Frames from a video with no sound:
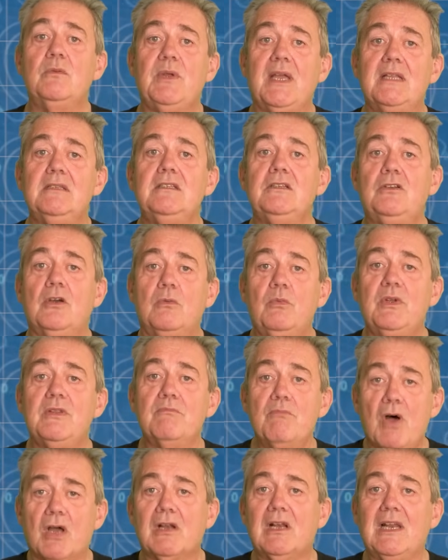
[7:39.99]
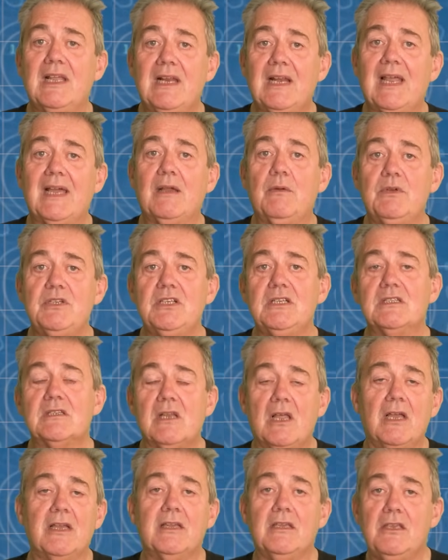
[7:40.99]
we ended up with modeling languages
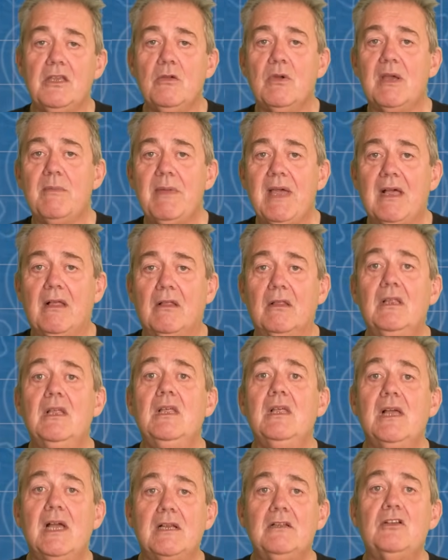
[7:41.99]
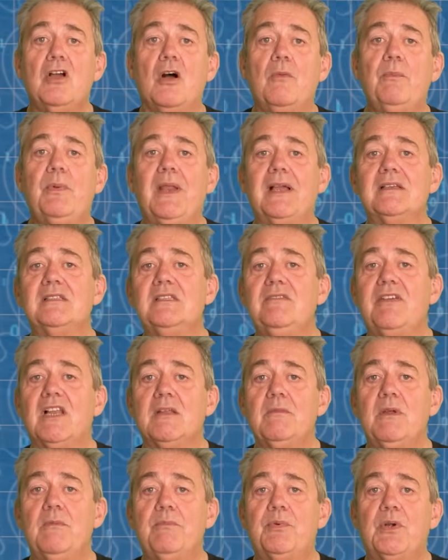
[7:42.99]
like UML and complex
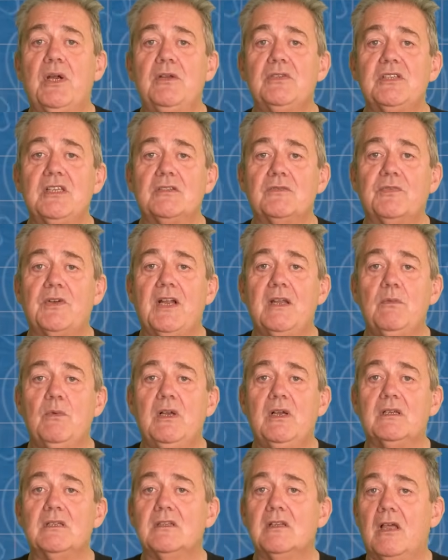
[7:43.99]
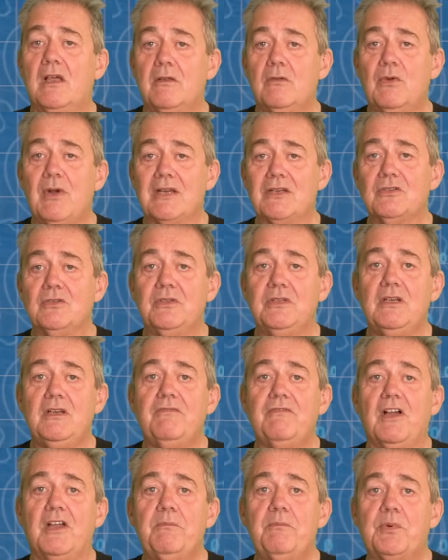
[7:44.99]
development process frameworks like Rational
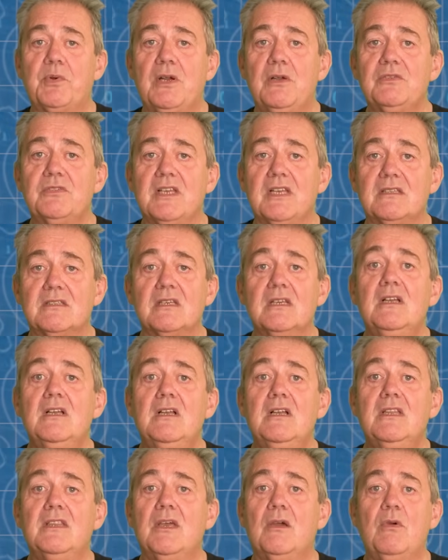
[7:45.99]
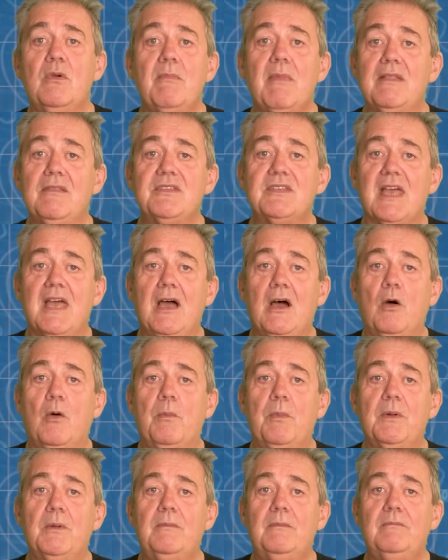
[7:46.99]
Unified Process that were meant to help.